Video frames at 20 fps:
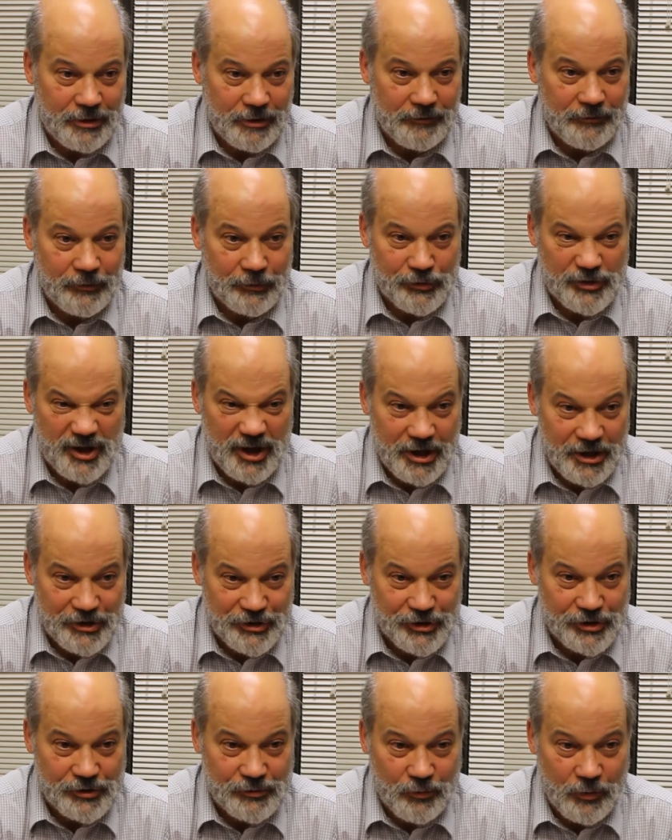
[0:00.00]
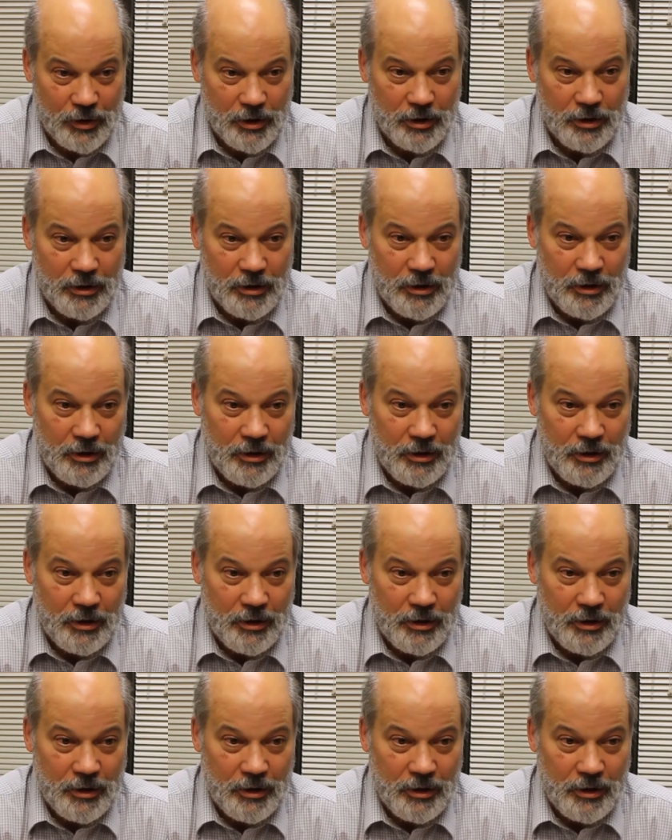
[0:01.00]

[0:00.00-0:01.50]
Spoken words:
of those cases where